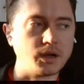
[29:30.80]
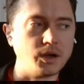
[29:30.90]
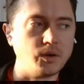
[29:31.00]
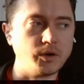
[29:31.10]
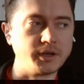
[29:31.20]

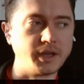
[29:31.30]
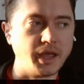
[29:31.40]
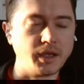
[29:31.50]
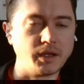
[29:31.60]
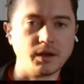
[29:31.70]
one
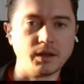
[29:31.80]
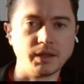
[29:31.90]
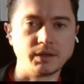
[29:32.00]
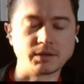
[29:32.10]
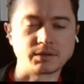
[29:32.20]
day,
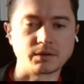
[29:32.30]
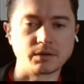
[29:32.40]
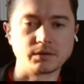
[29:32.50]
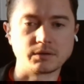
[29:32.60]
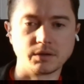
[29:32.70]
like just
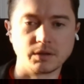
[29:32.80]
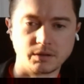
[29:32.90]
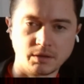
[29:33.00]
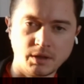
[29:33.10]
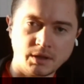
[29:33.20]
to
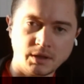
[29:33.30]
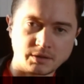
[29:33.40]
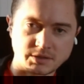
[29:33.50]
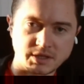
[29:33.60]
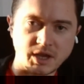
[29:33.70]

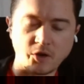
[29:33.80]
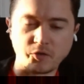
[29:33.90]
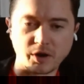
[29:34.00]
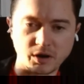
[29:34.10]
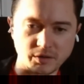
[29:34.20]
see how
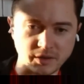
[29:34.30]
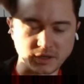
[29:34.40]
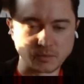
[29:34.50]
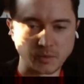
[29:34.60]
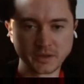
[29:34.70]
far
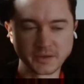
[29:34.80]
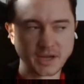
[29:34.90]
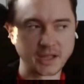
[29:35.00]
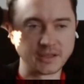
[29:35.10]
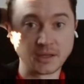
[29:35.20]
things went on this island.